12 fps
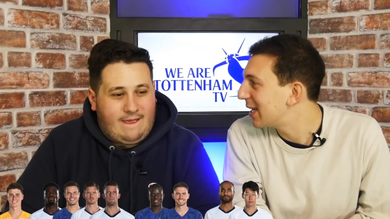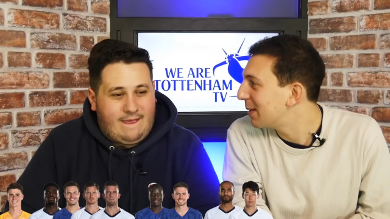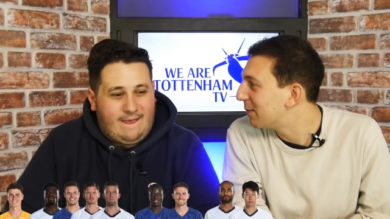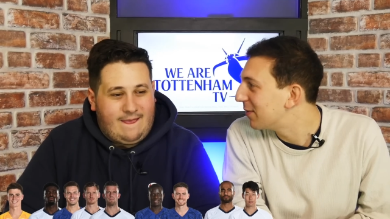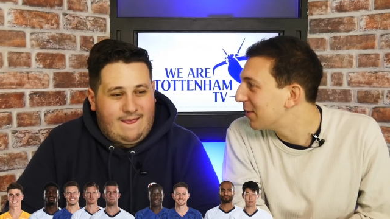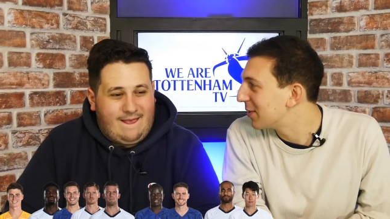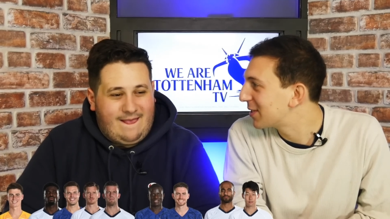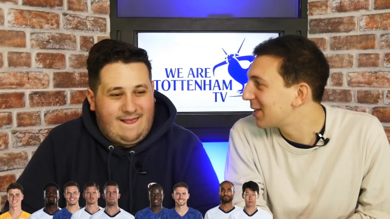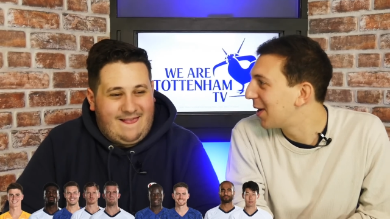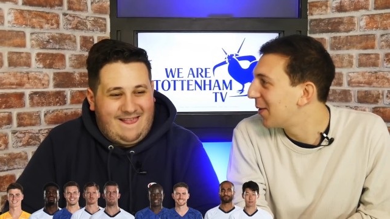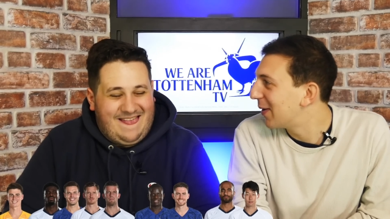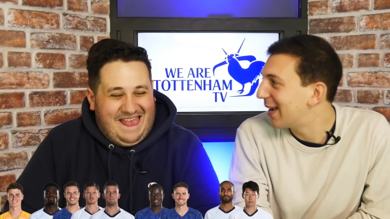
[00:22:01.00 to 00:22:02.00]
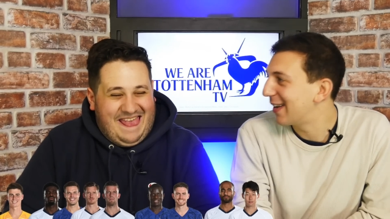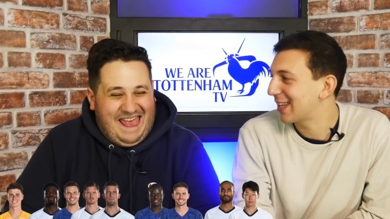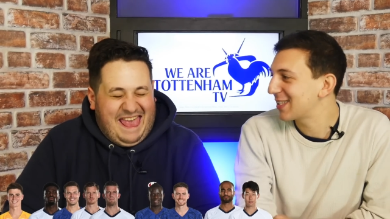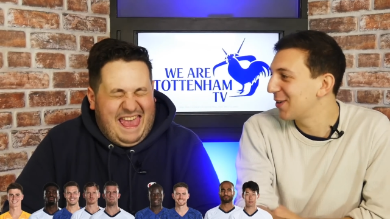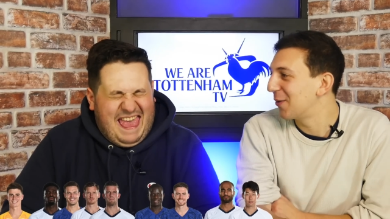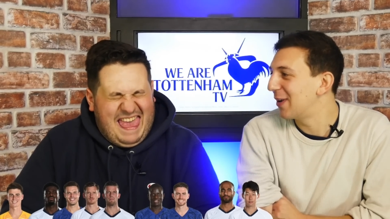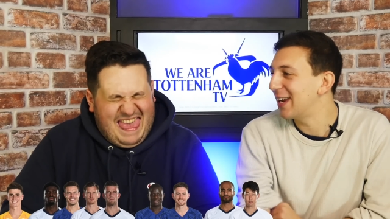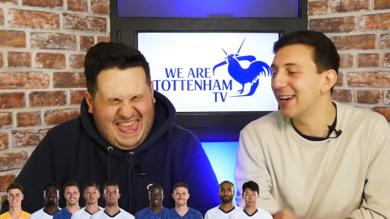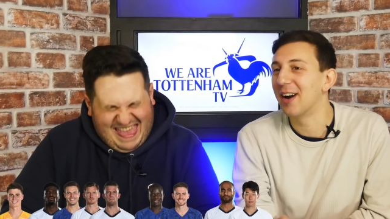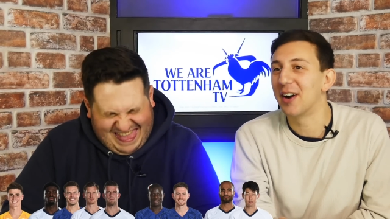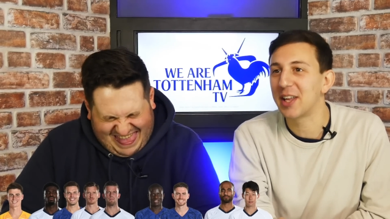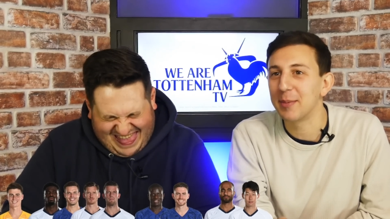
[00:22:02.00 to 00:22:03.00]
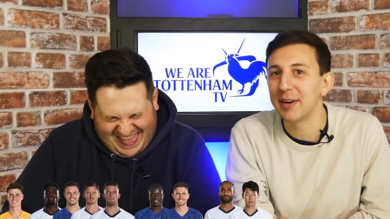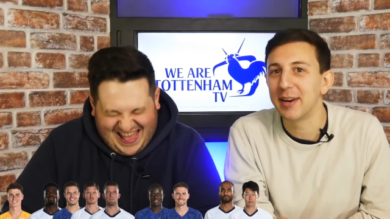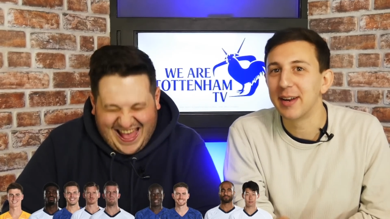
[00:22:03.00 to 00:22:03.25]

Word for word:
Speaker 1: League before, so uh, that's not really an argument.